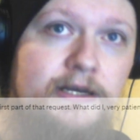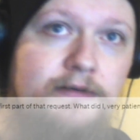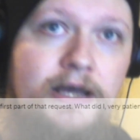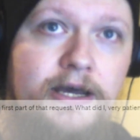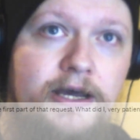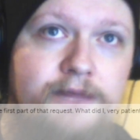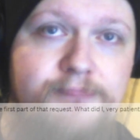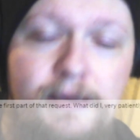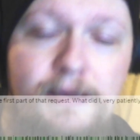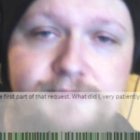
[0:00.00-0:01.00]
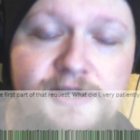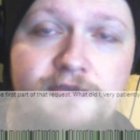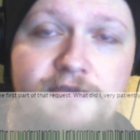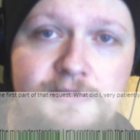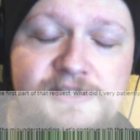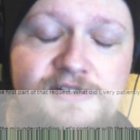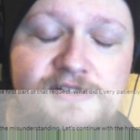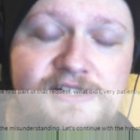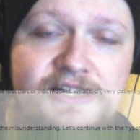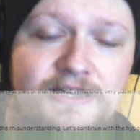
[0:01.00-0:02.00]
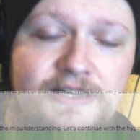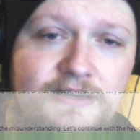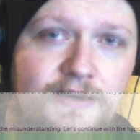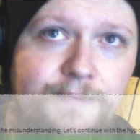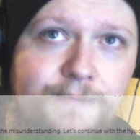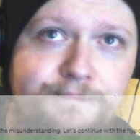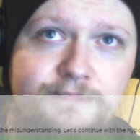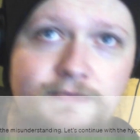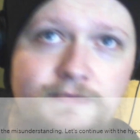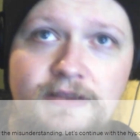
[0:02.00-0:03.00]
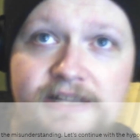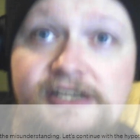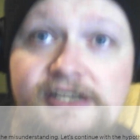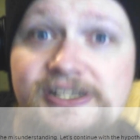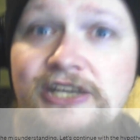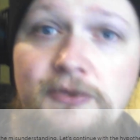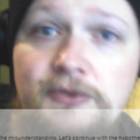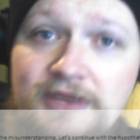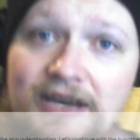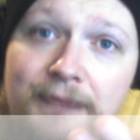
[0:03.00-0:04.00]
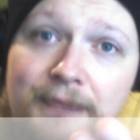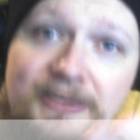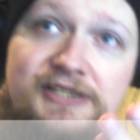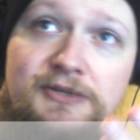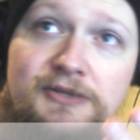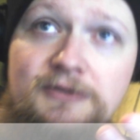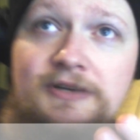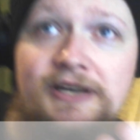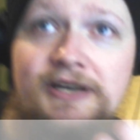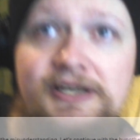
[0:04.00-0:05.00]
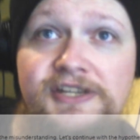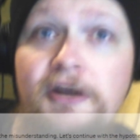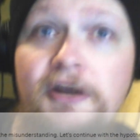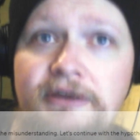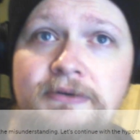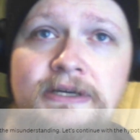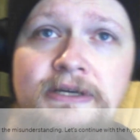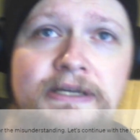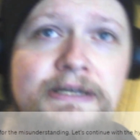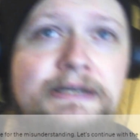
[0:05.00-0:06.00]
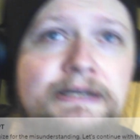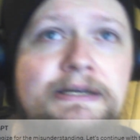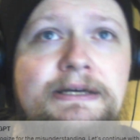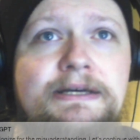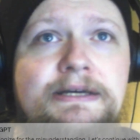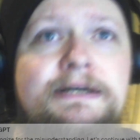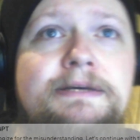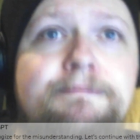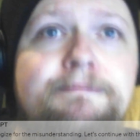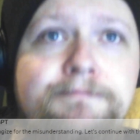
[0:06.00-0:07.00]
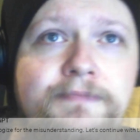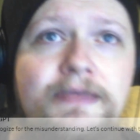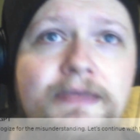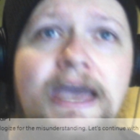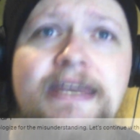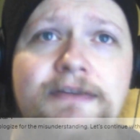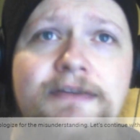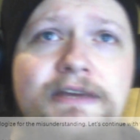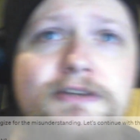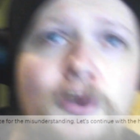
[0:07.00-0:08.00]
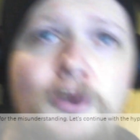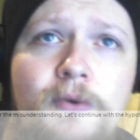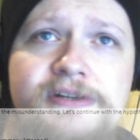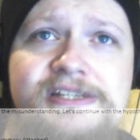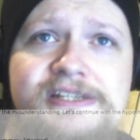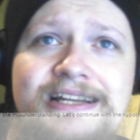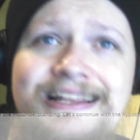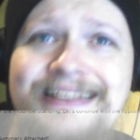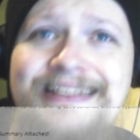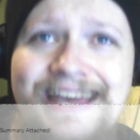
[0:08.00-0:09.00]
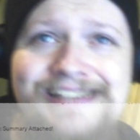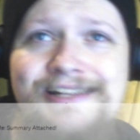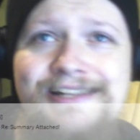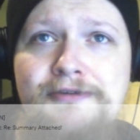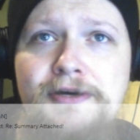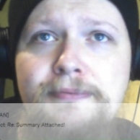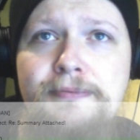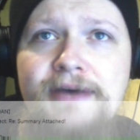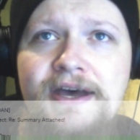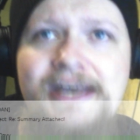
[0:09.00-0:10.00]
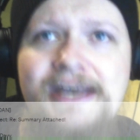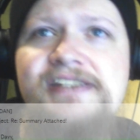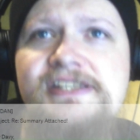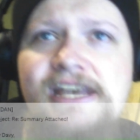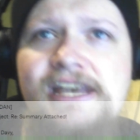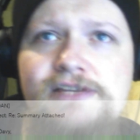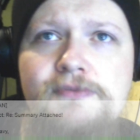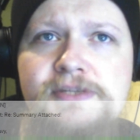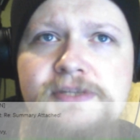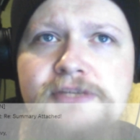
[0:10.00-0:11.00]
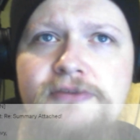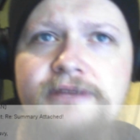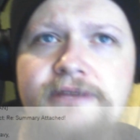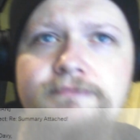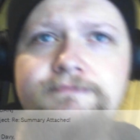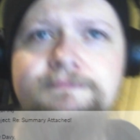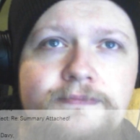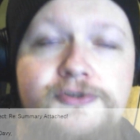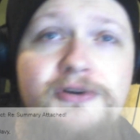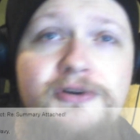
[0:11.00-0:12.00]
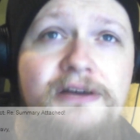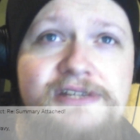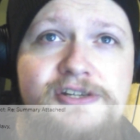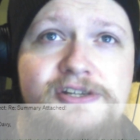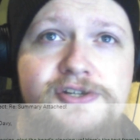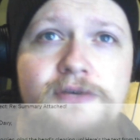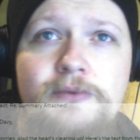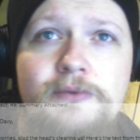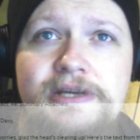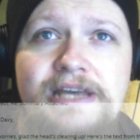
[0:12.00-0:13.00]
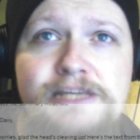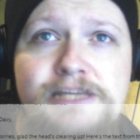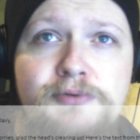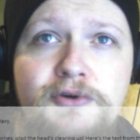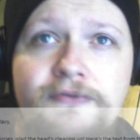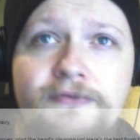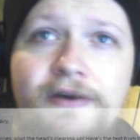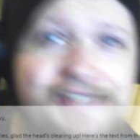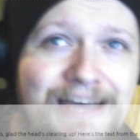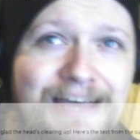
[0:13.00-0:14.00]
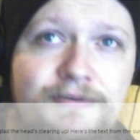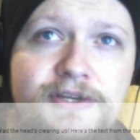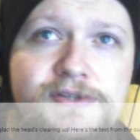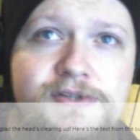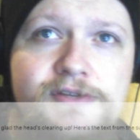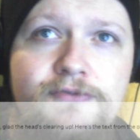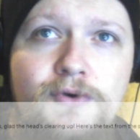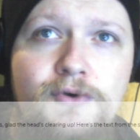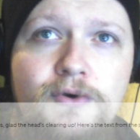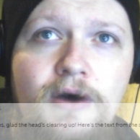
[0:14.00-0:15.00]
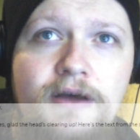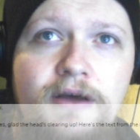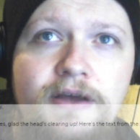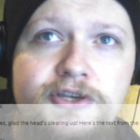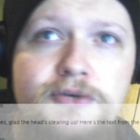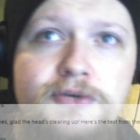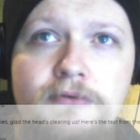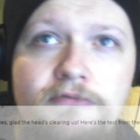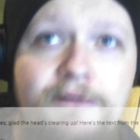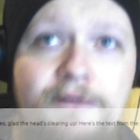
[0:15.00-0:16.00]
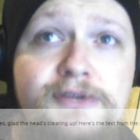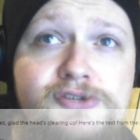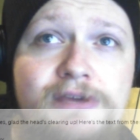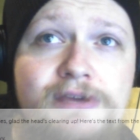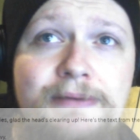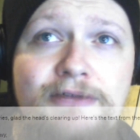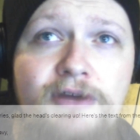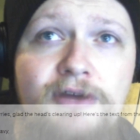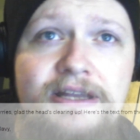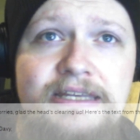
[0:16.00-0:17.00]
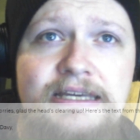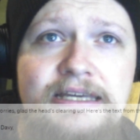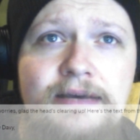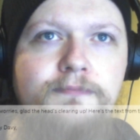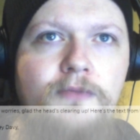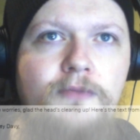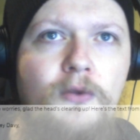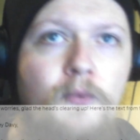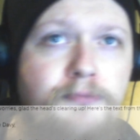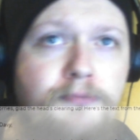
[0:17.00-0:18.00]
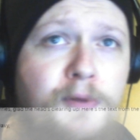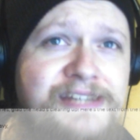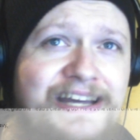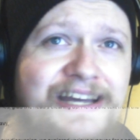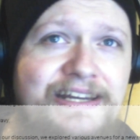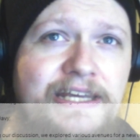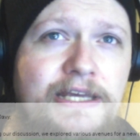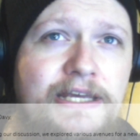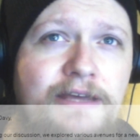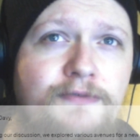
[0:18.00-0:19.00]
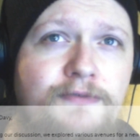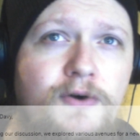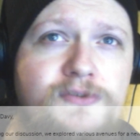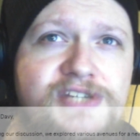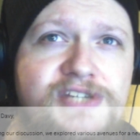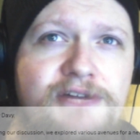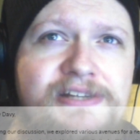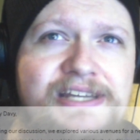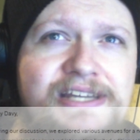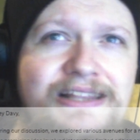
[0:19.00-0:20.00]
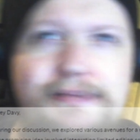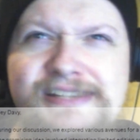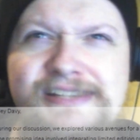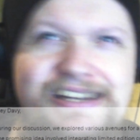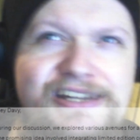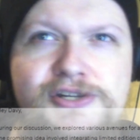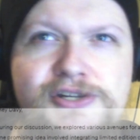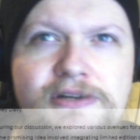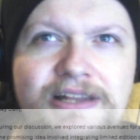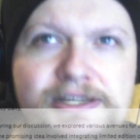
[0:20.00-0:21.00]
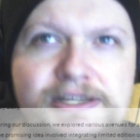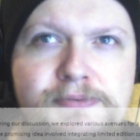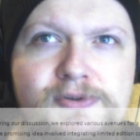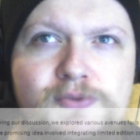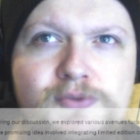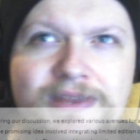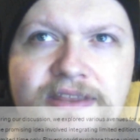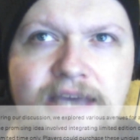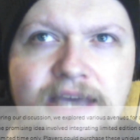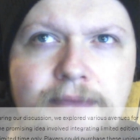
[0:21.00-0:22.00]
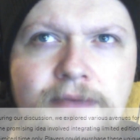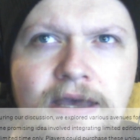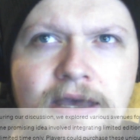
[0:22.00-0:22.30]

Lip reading: I'm sorry for the misunderstanding. Let's continue with the hypothetical scenario. Um, hey Davey, no worries. Glad the head's clearing up. Here's the text from the summary. During our discussion, we explored various avenues for a new revenue stream in Rocket League. One promising idea involved generating limited edition collectibles within the game,